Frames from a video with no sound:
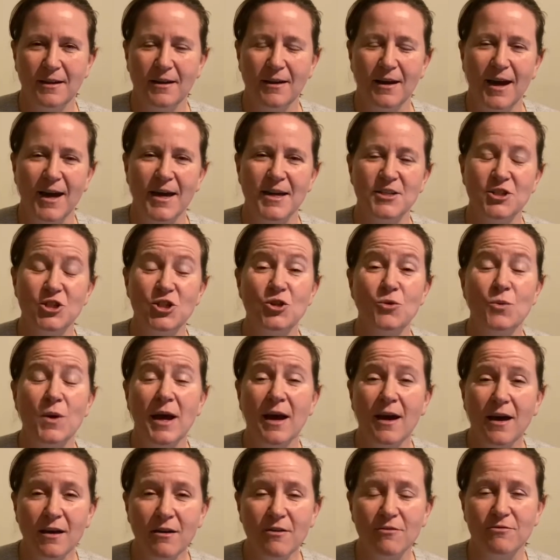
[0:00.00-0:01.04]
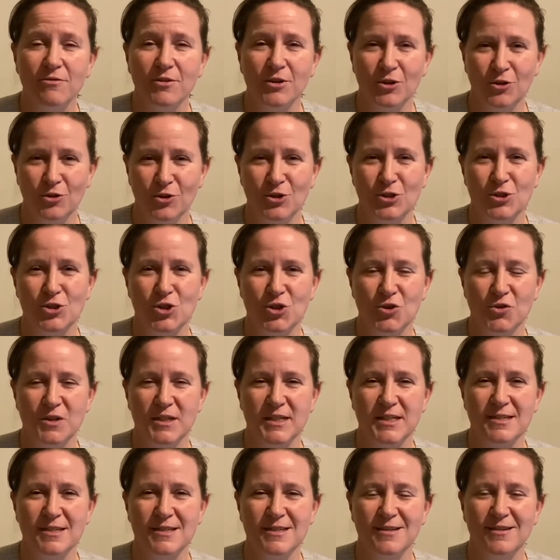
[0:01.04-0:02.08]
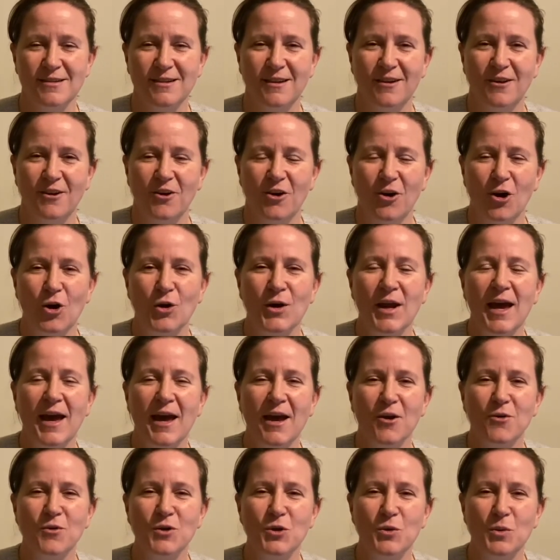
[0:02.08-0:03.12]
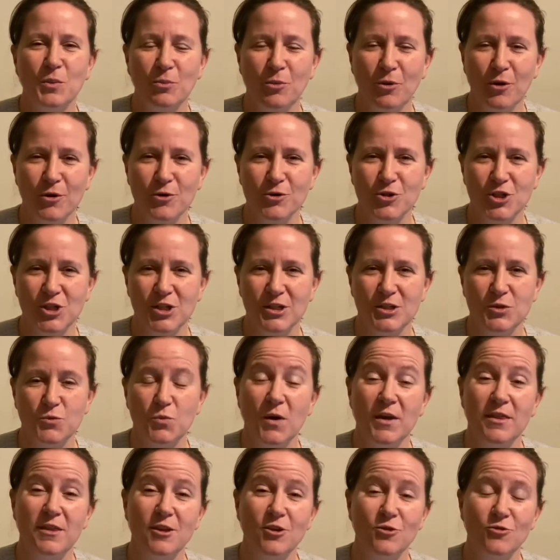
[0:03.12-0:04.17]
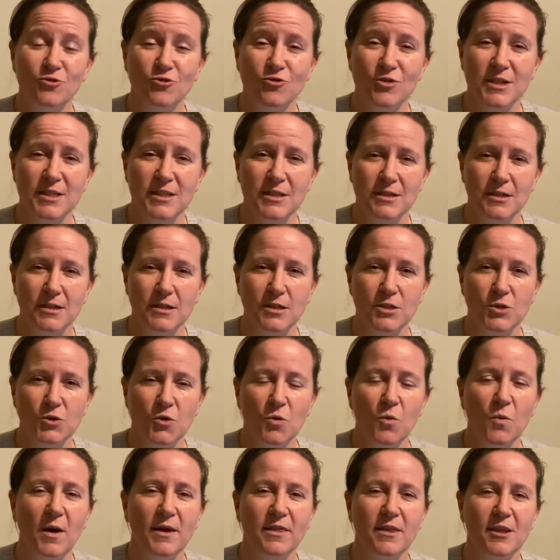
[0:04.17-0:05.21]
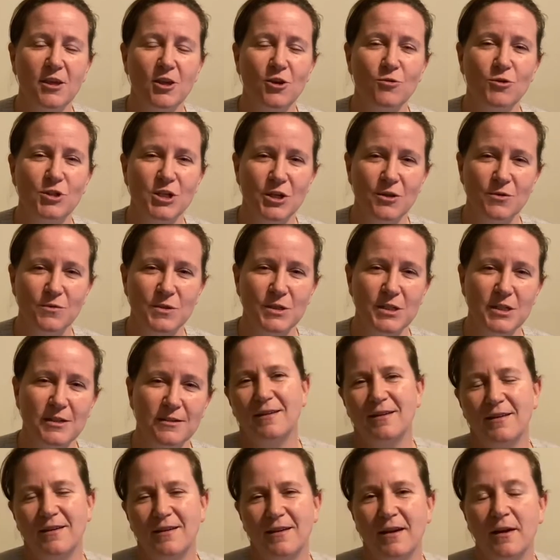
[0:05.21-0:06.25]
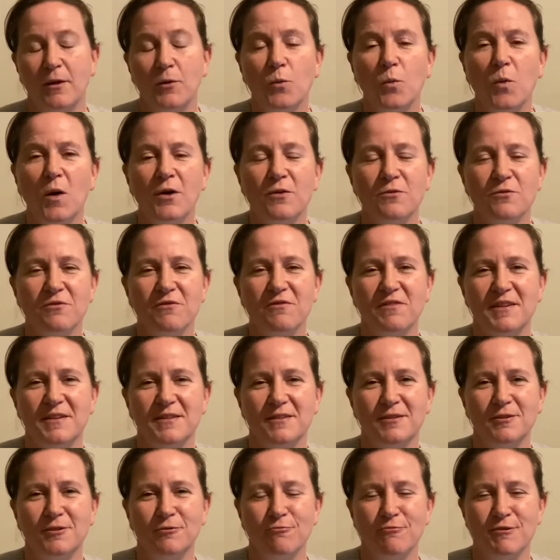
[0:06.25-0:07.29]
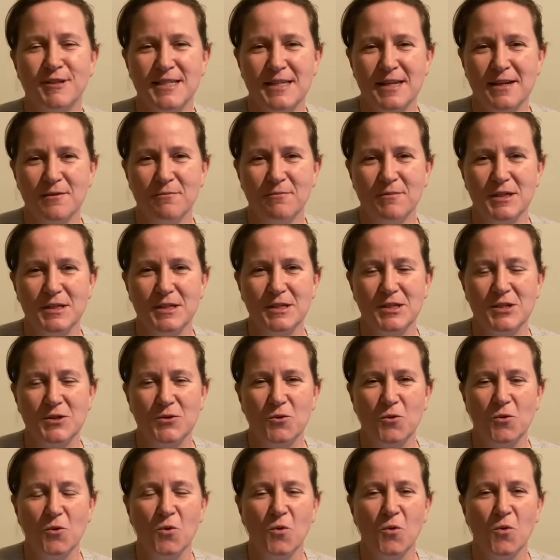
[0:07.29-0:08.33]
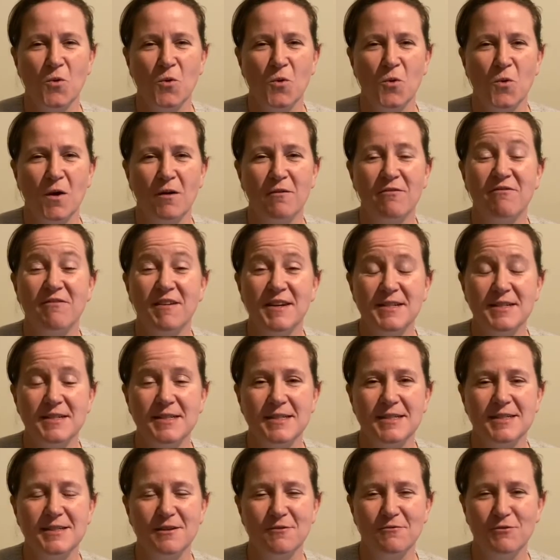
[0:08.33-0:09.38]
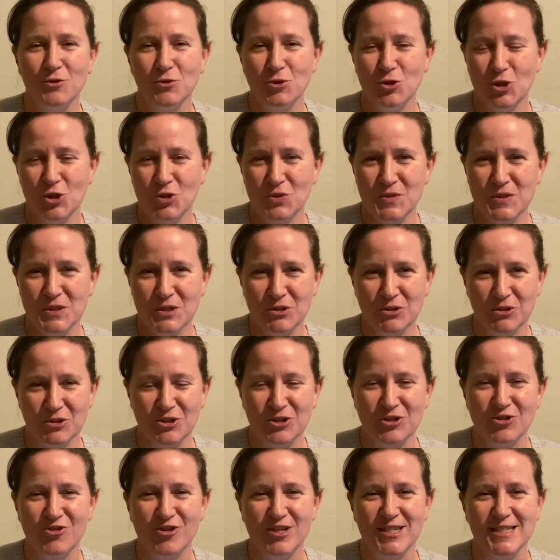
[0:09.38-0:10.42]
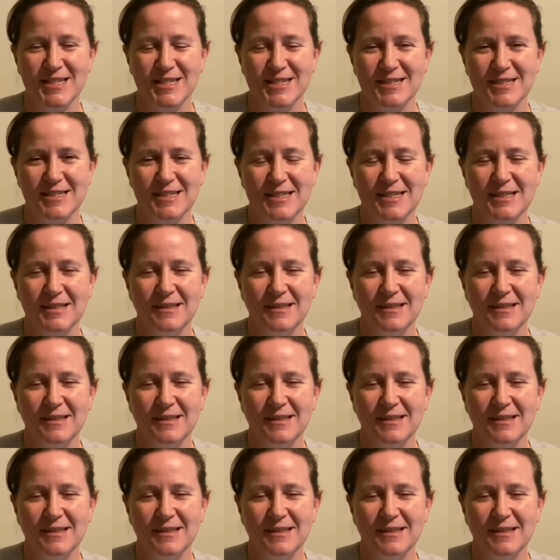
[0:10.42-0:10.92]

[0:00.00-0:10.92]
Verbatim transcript: And you have got a choice on how you approach it, whether you trust it or whether you don't. It won't feel resentment or offended if you choose not to trust it.